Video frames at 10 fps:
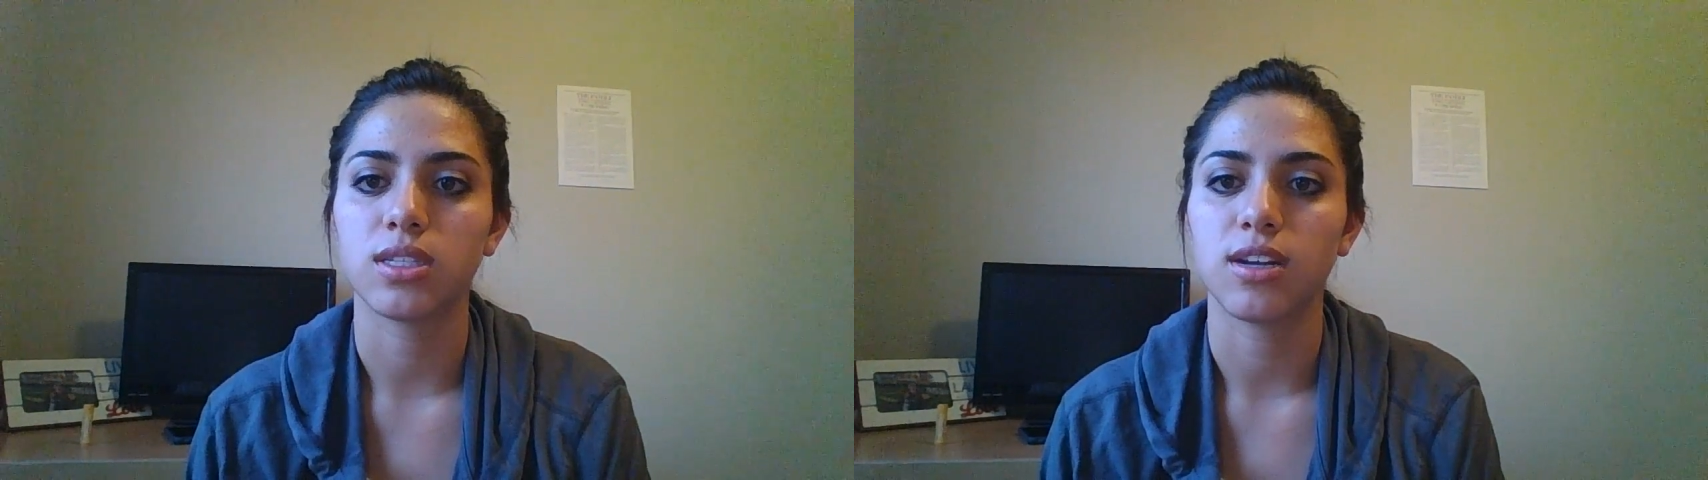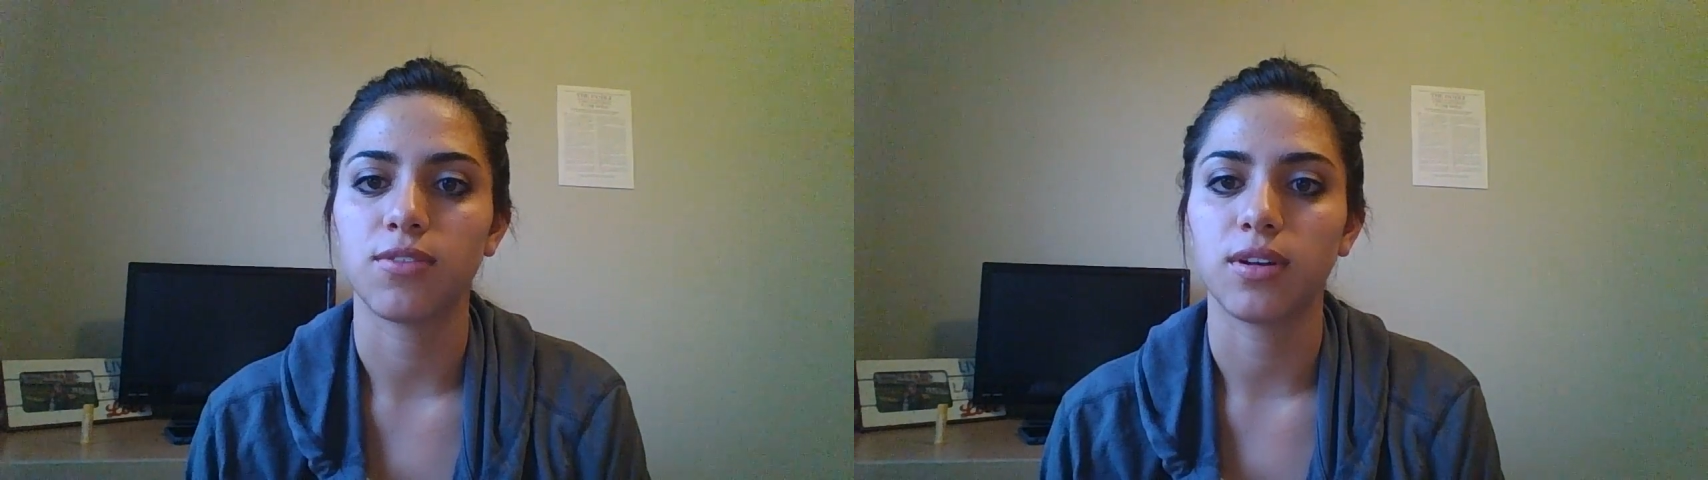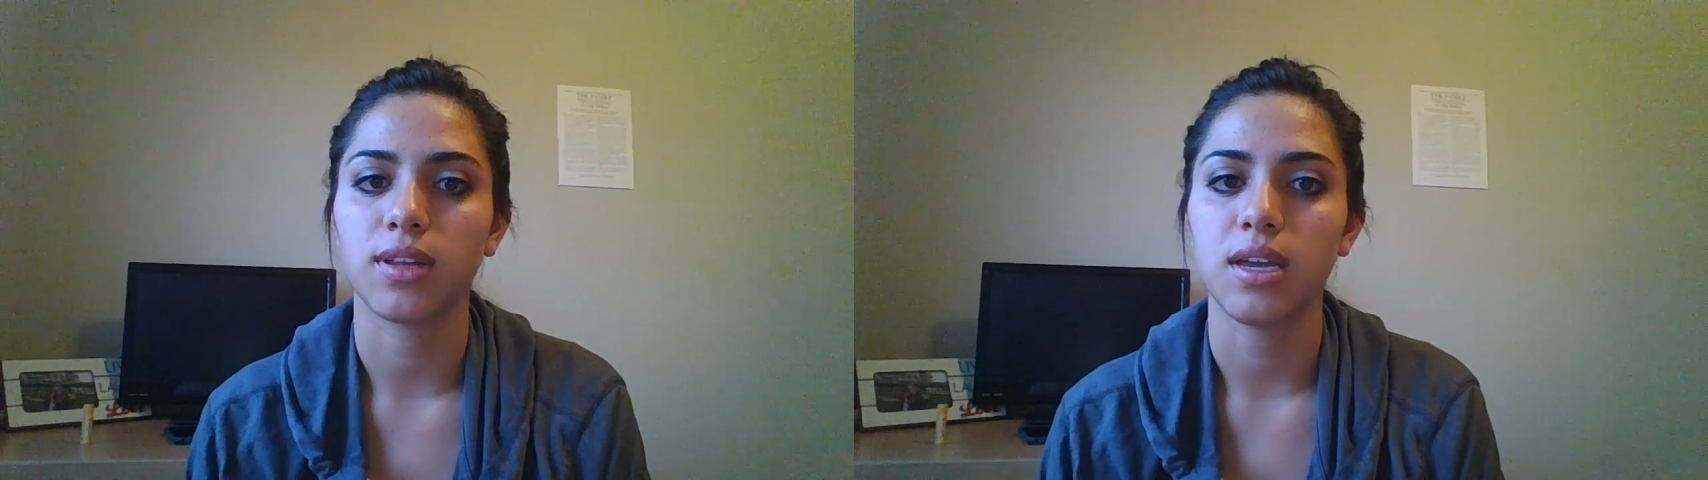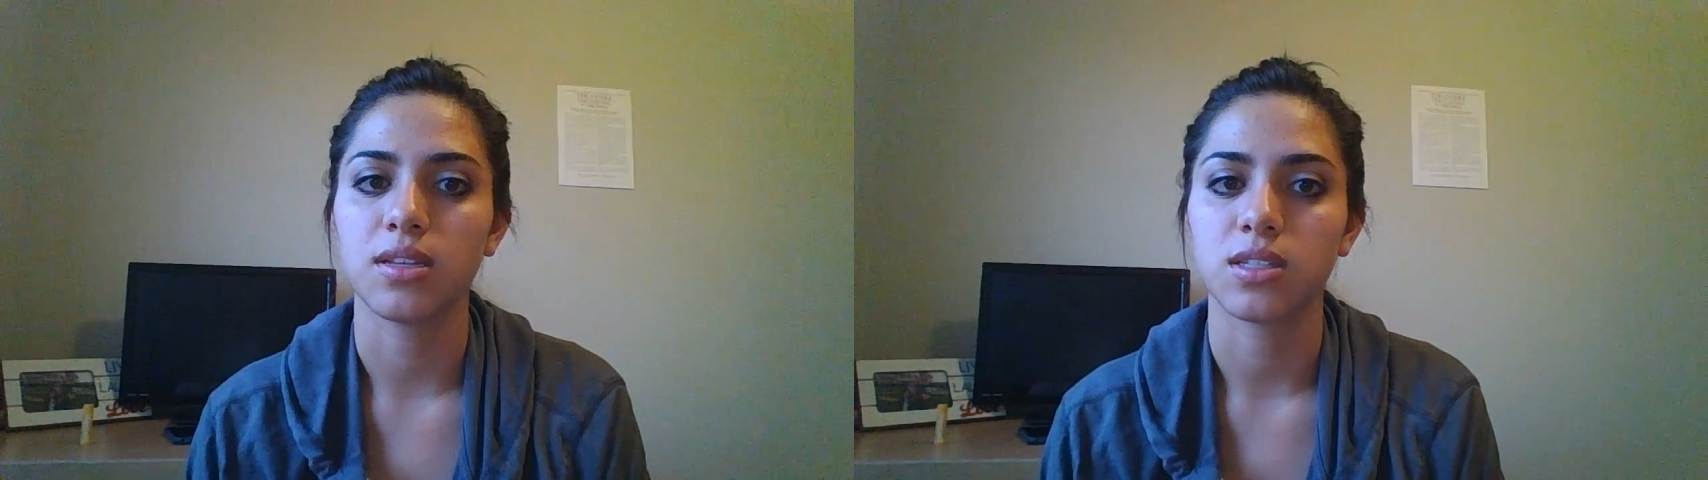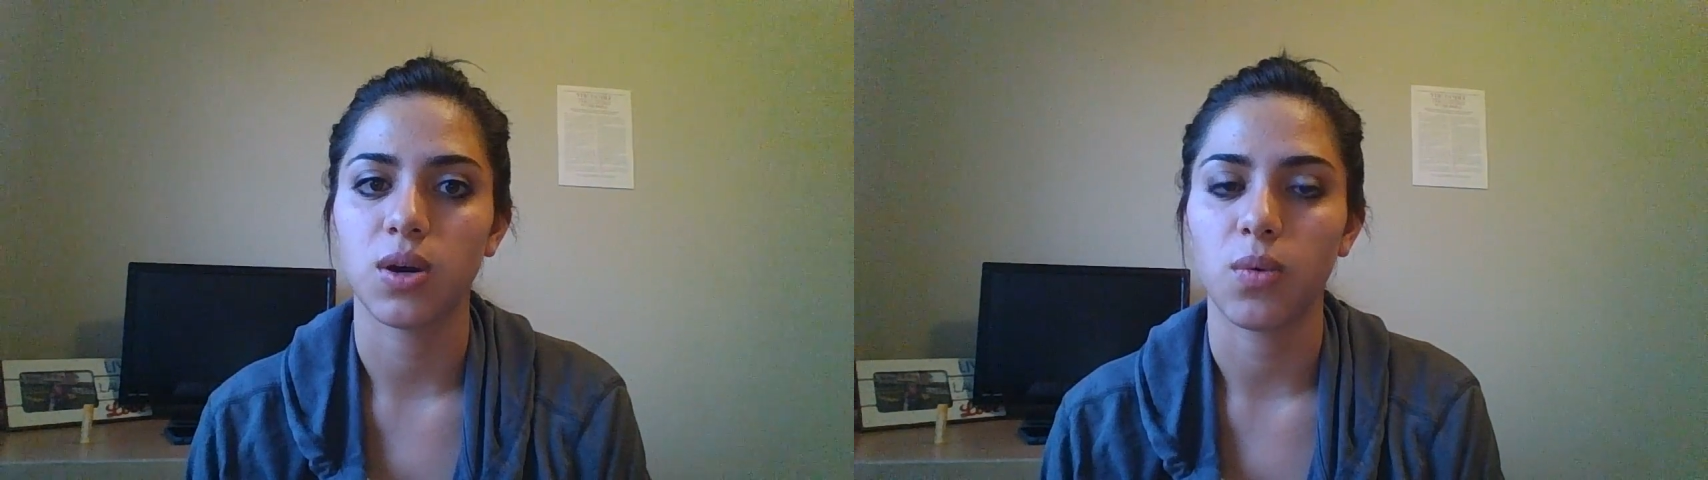differently,
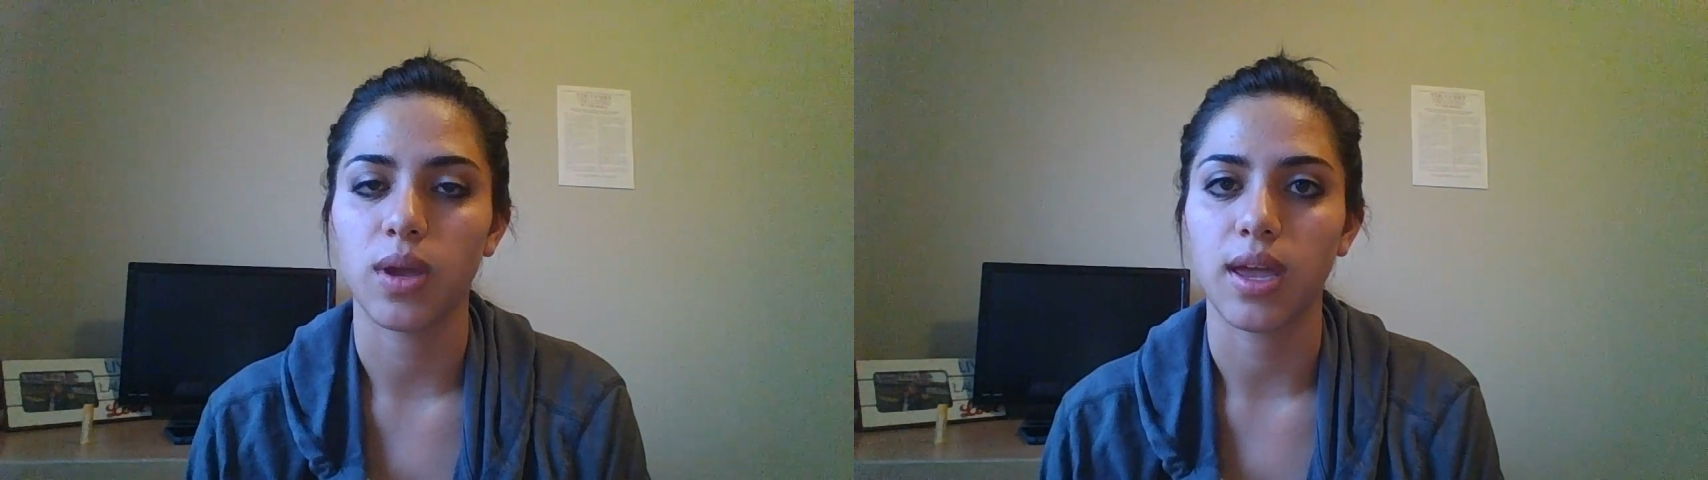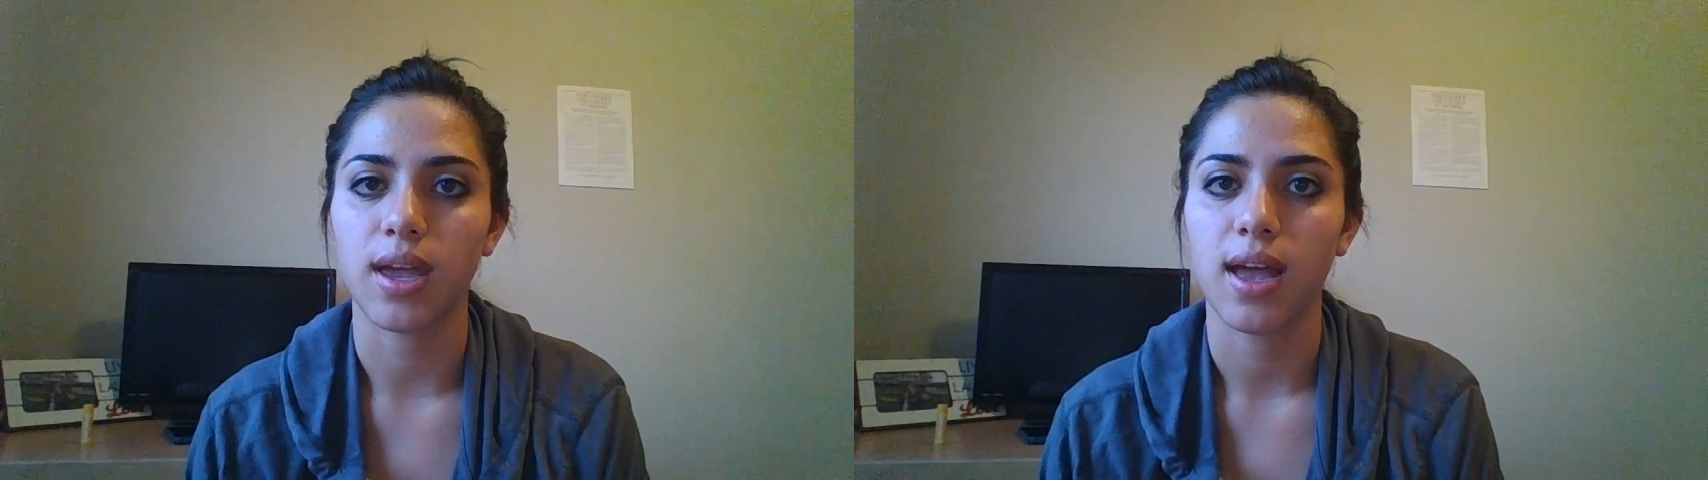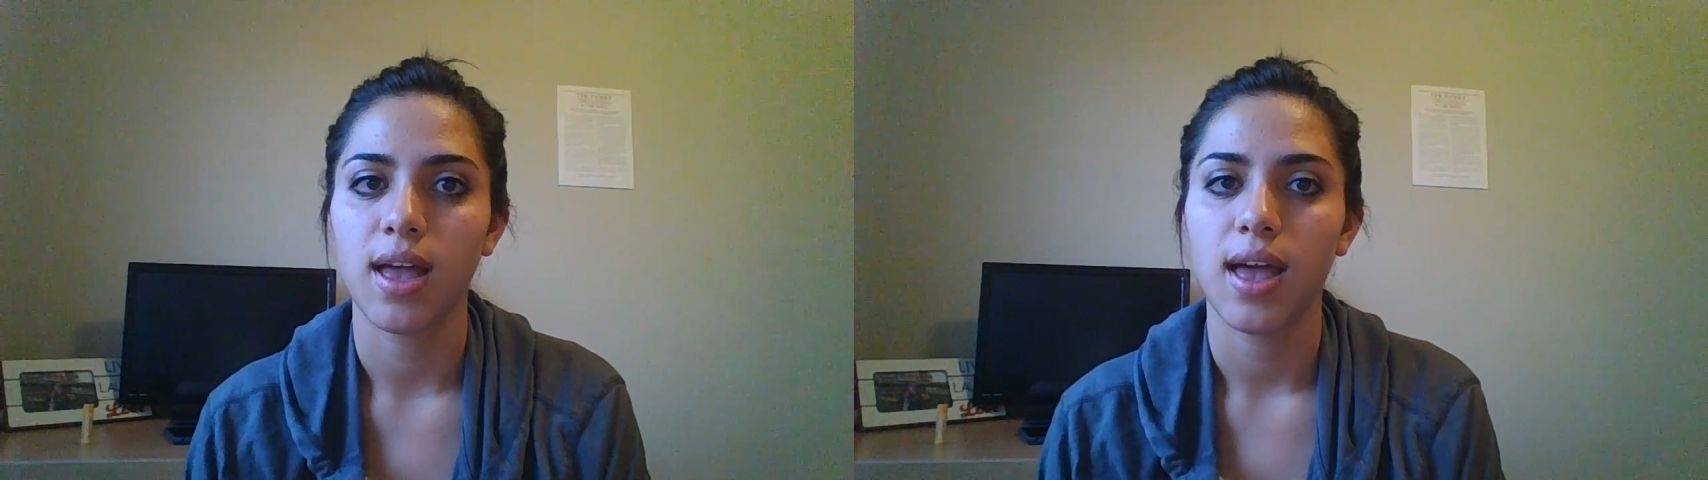and so we